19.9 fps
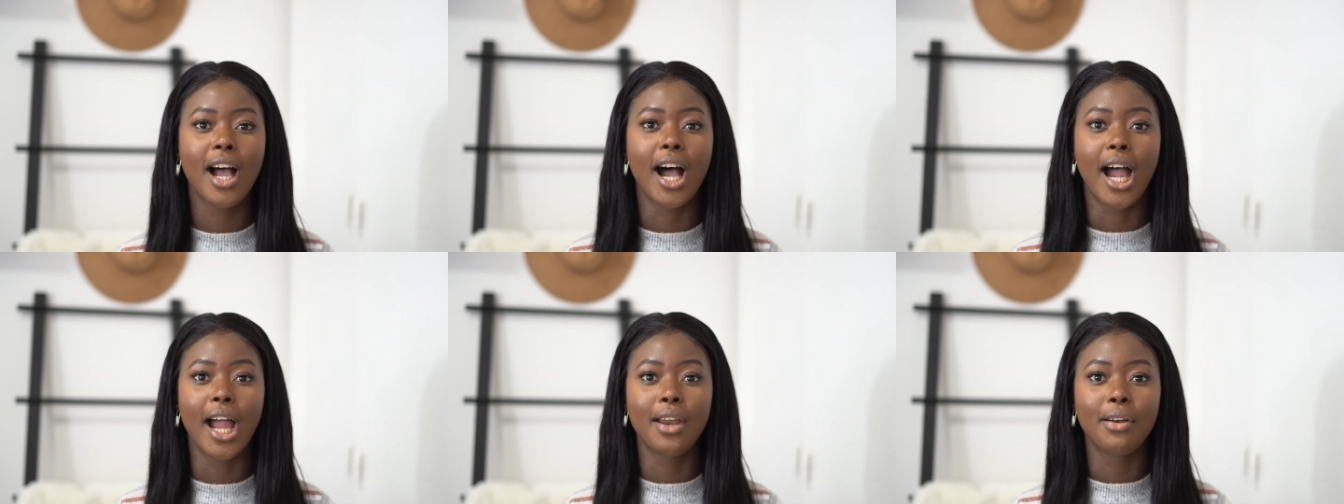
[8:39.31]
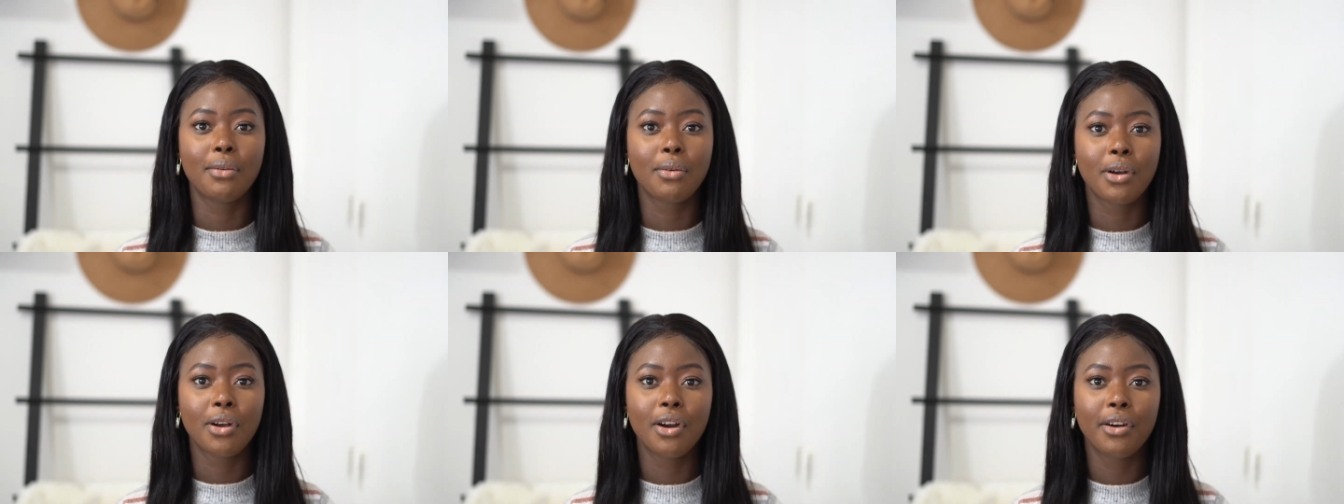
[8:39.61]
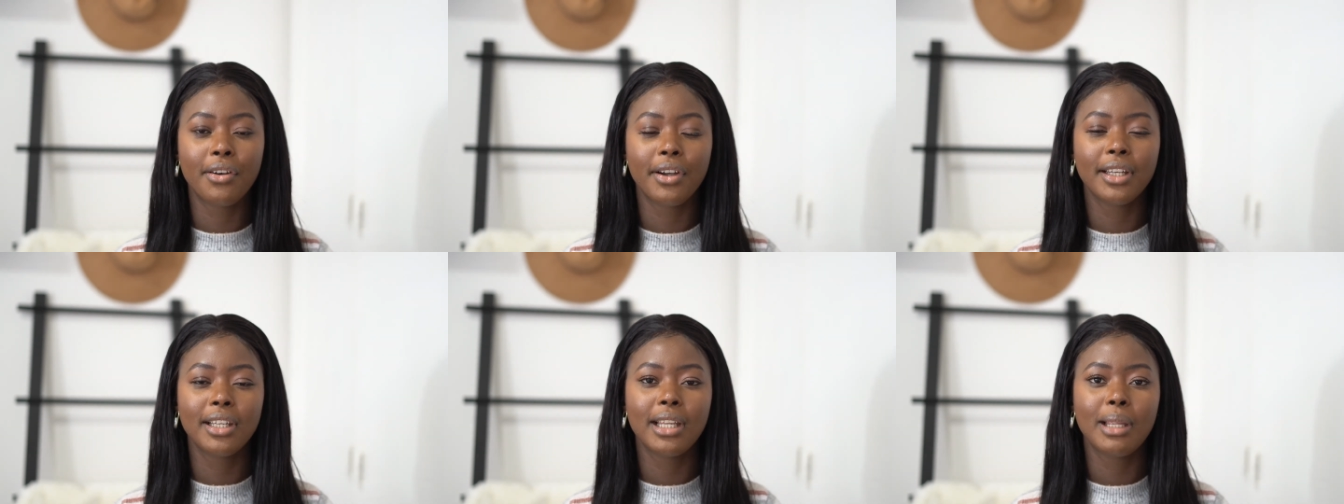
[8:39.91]
I
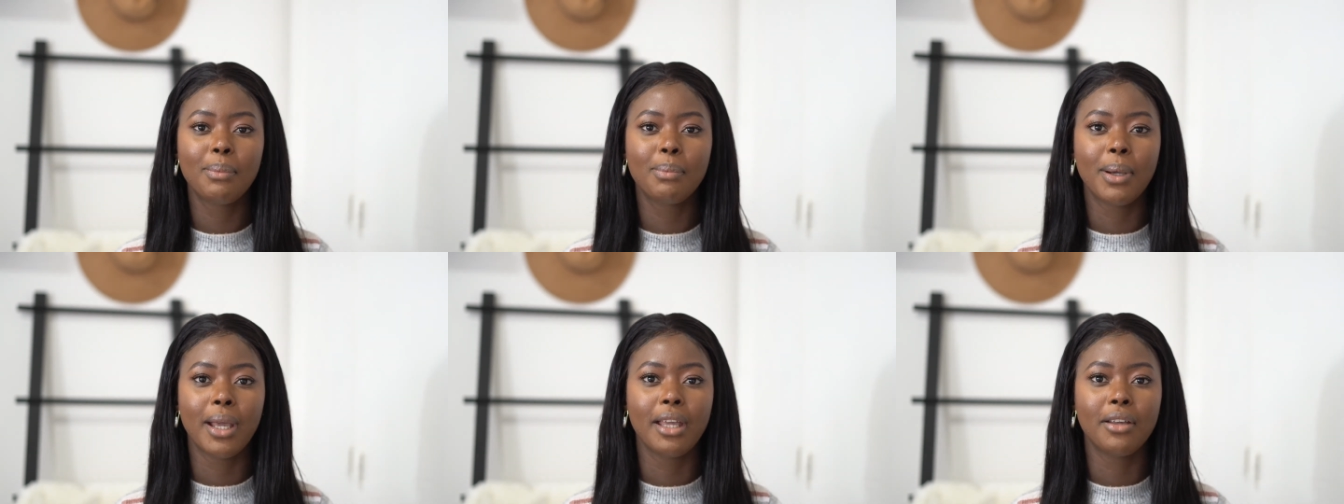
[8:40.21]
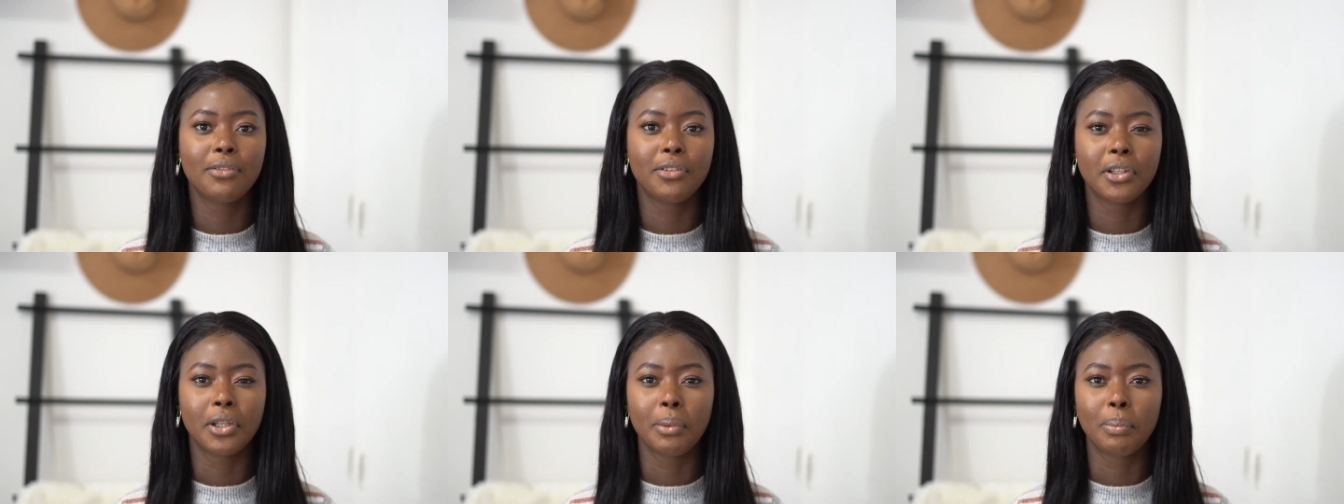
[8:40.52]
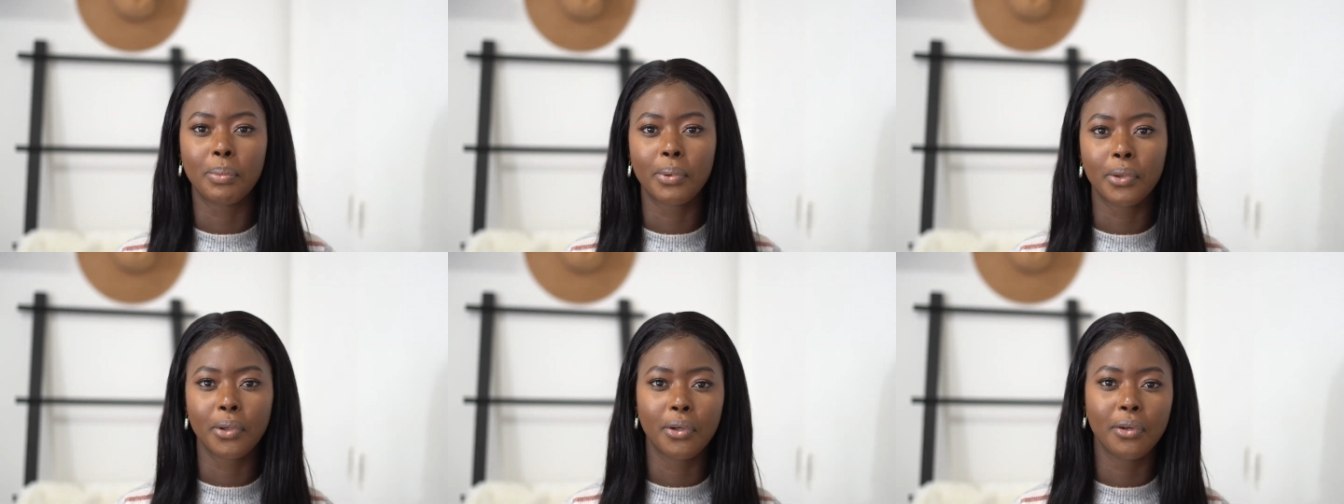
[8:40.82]
currently pay for the
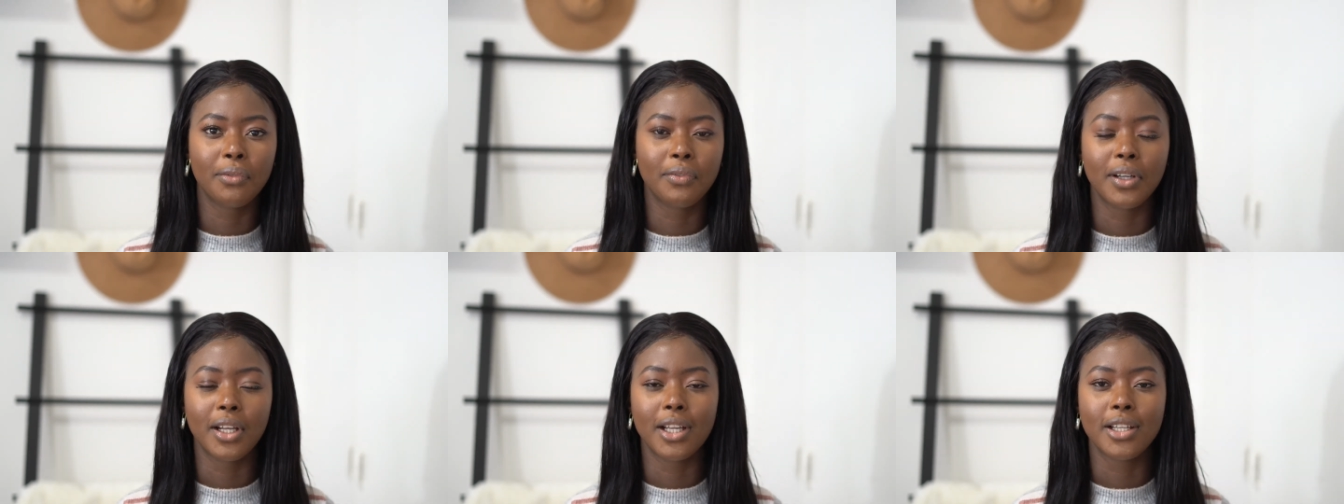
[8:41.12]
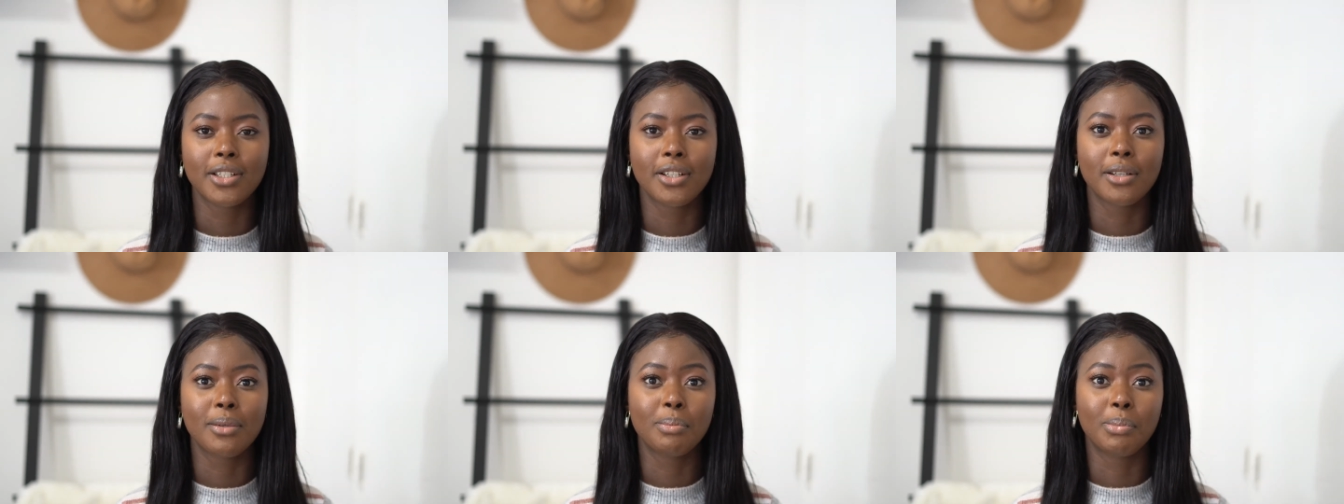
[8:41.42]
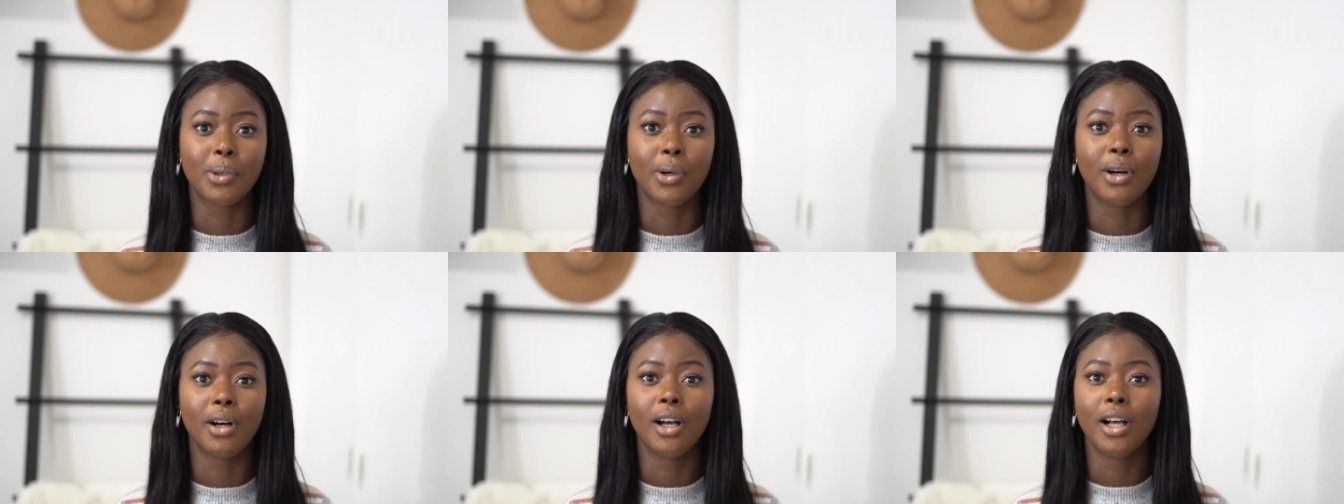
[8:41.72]
pro version,
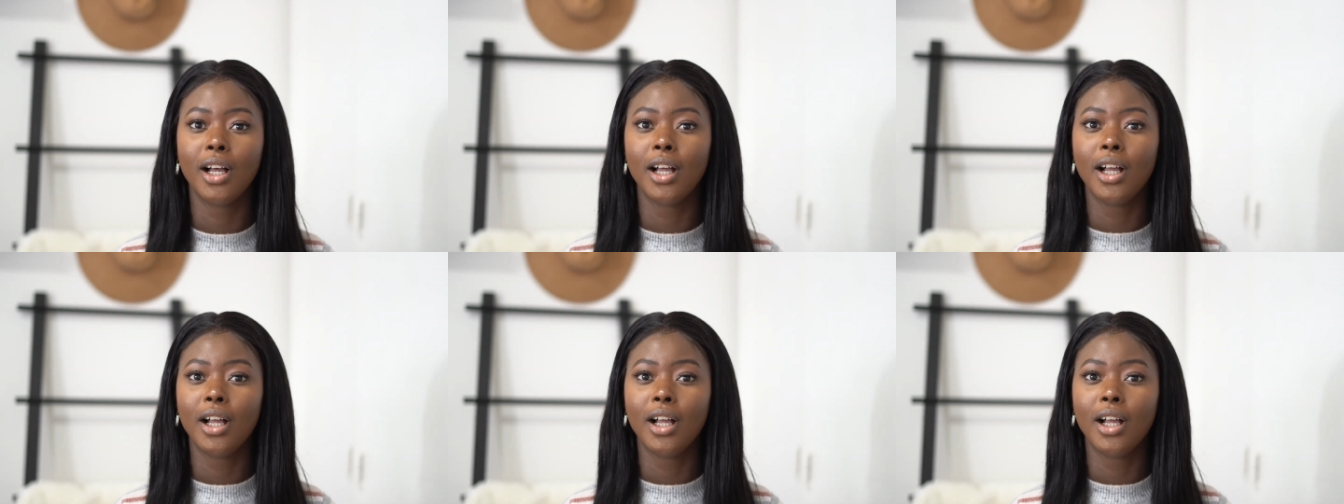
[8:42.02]
but